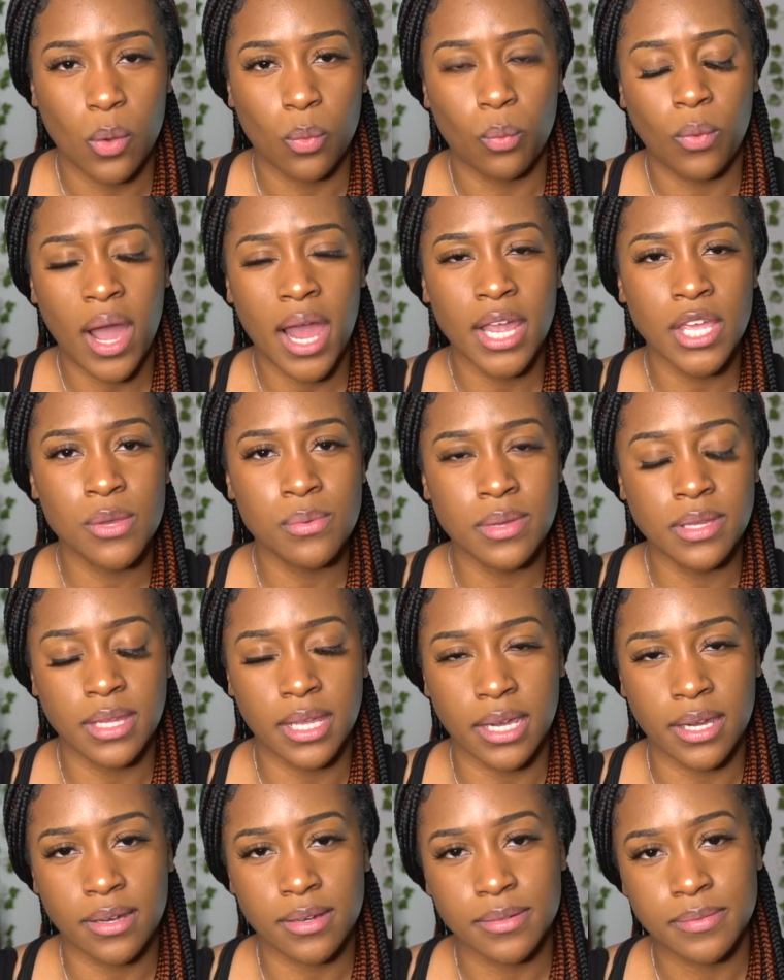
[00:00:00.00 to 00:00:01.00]
Why are you in
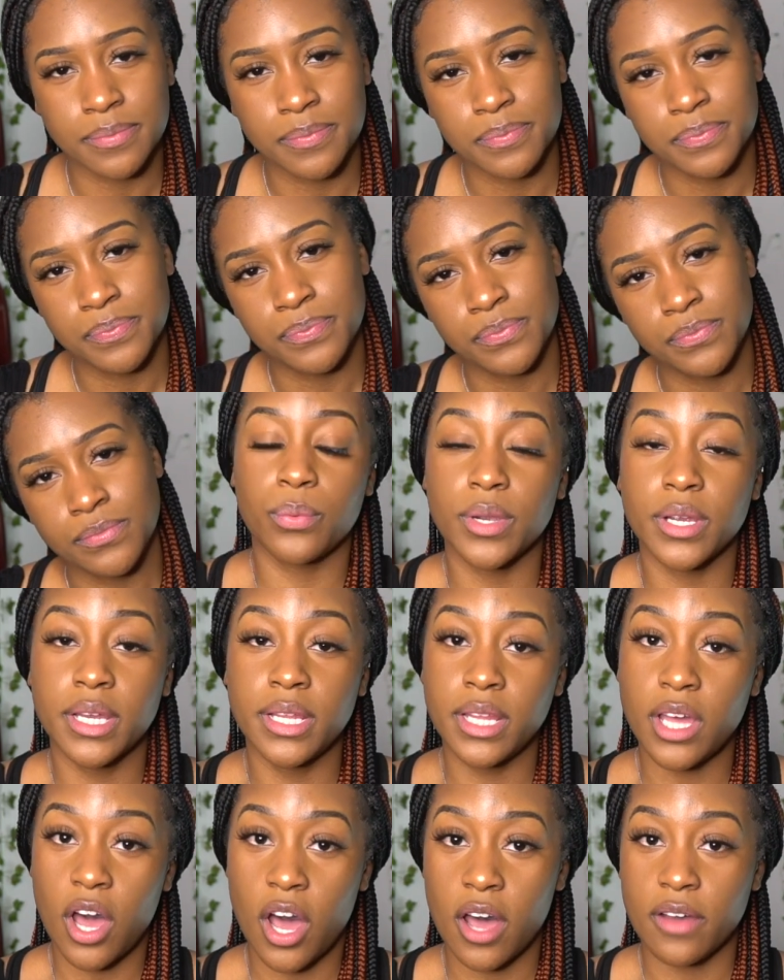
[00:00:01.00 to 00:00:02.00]
there? We're
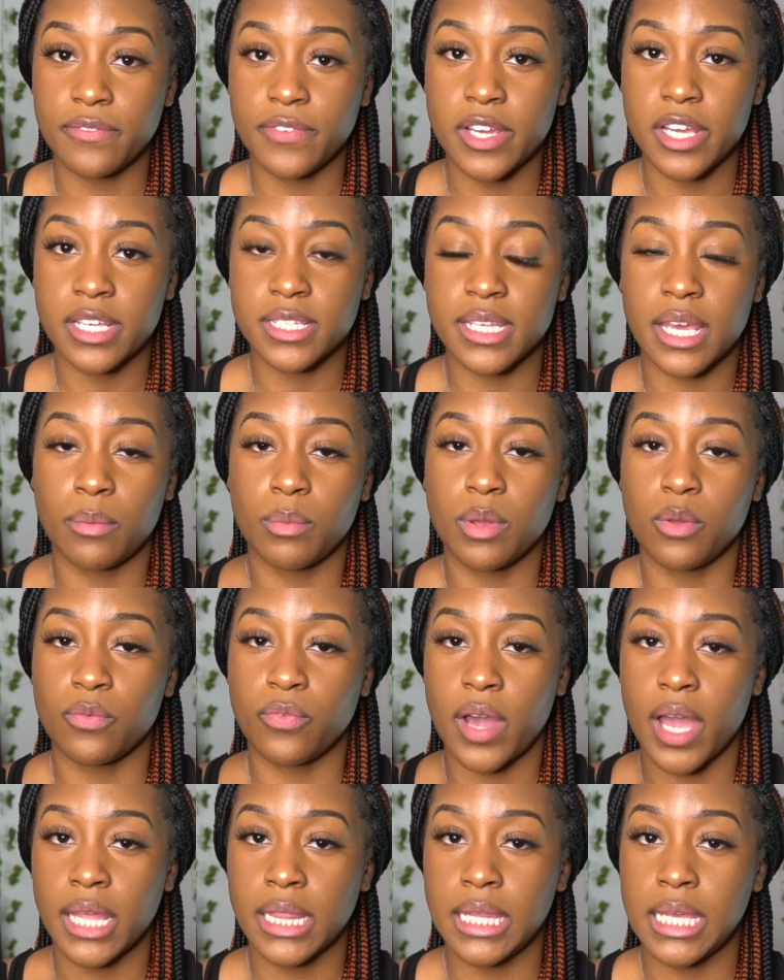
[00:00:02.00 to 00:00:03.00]
in the office and we
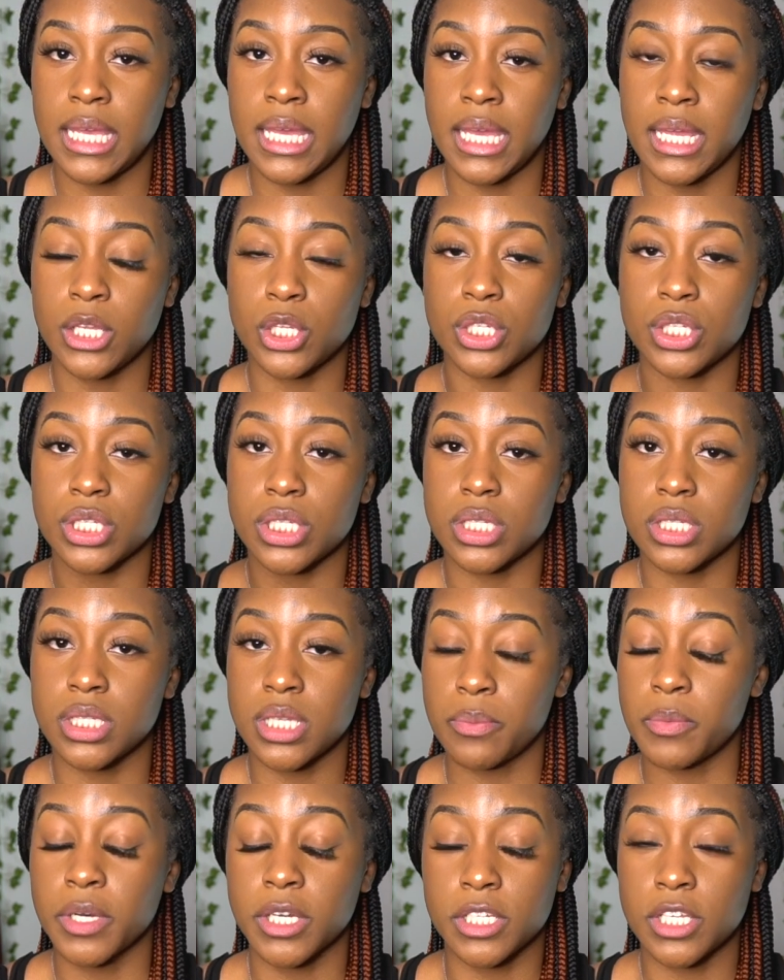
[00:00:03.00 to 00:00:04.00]
finally get
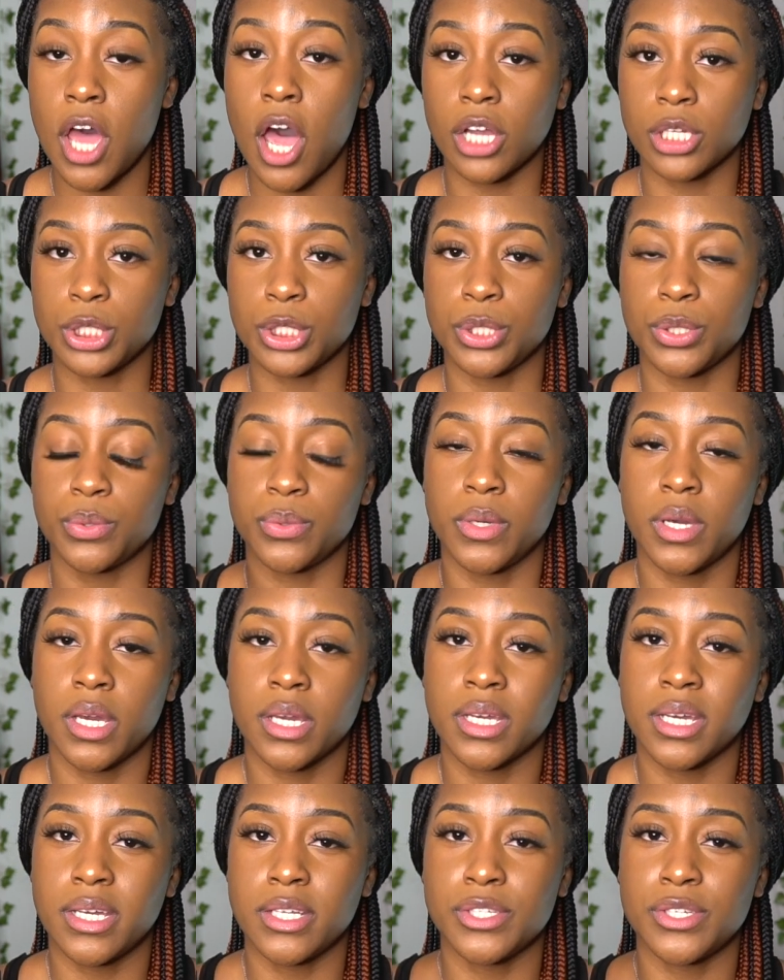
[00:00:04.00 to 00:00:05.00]
someone to talk to
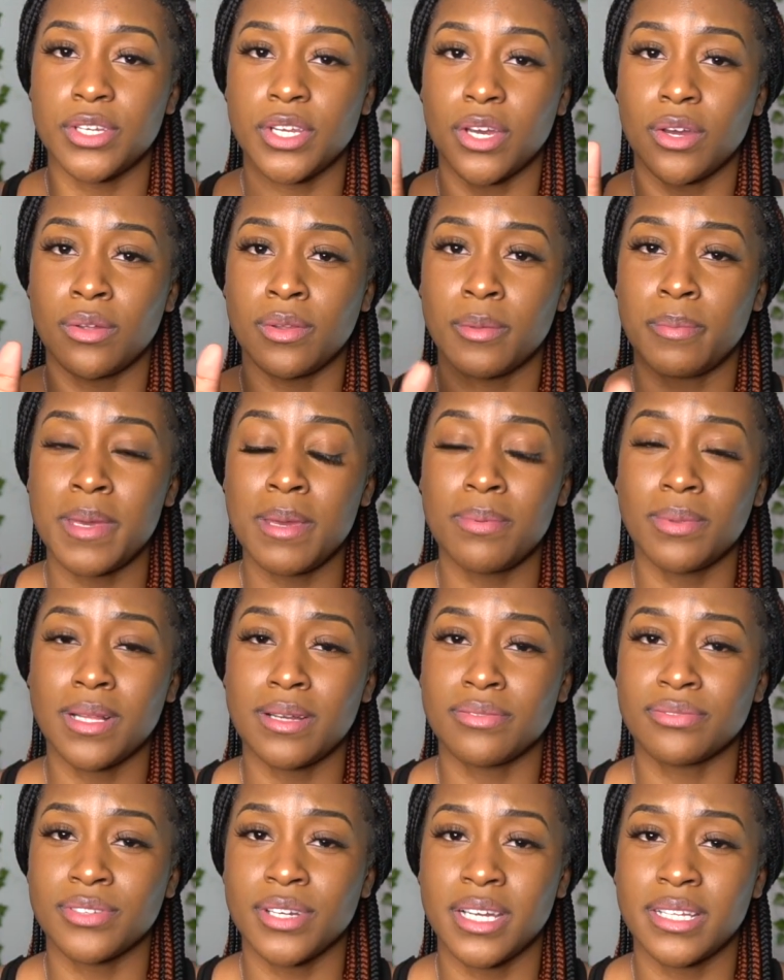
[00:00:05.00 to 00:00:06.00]
because, you know, the people
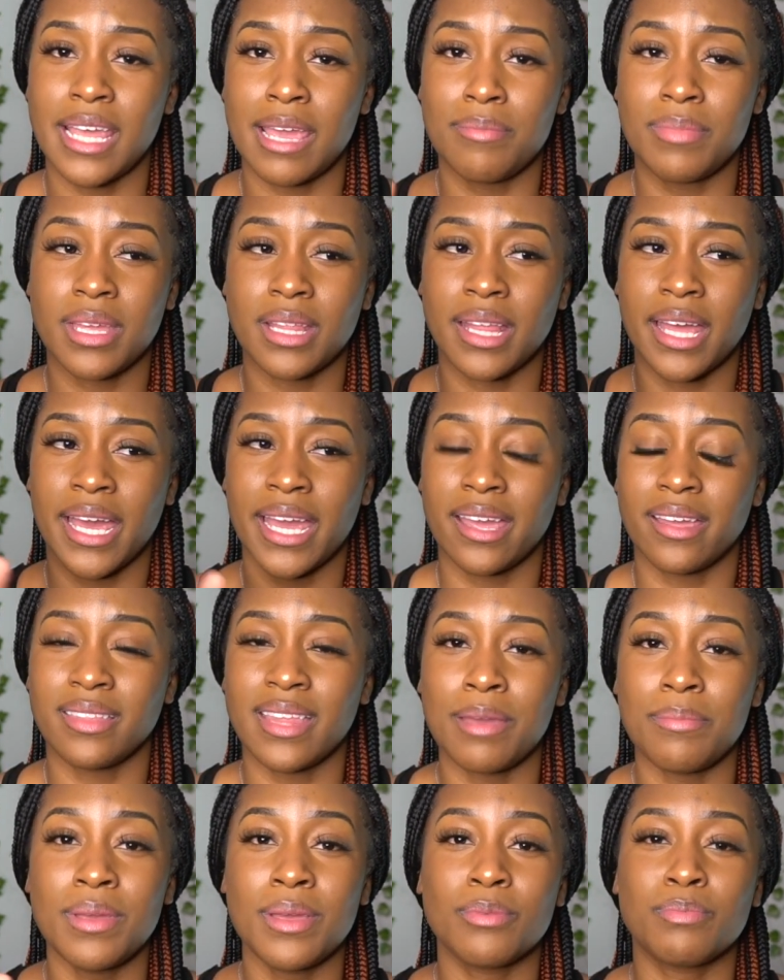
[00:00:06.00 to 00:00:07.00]
up front, they
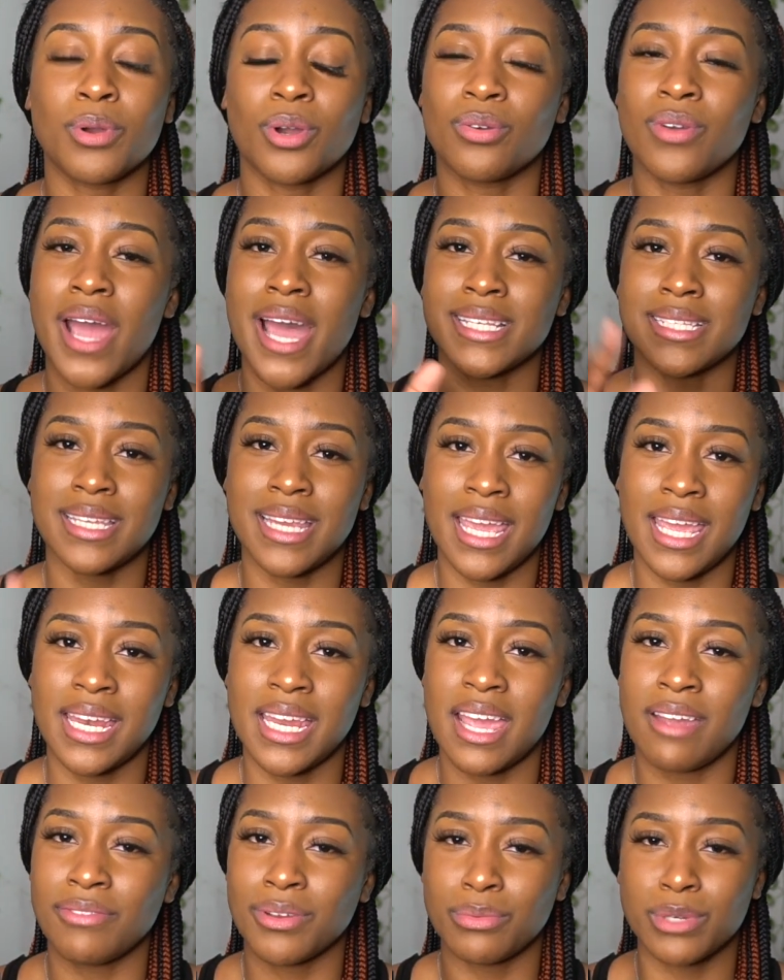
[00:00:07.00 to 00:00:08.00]
be
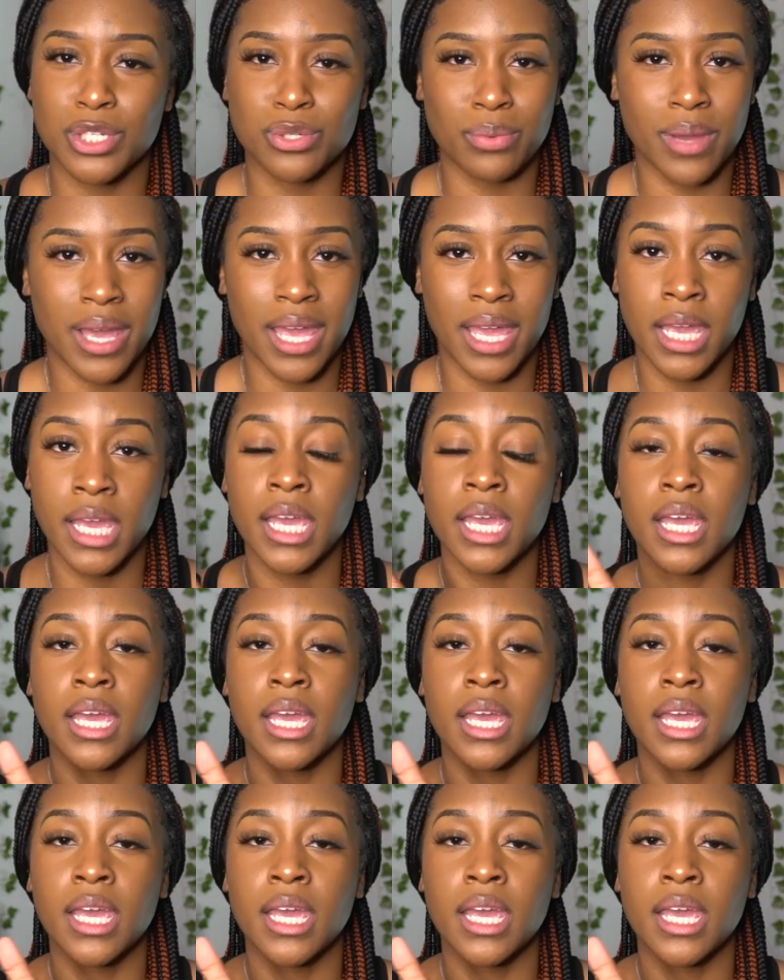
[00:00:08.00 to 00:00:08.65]
procrastinating every which way.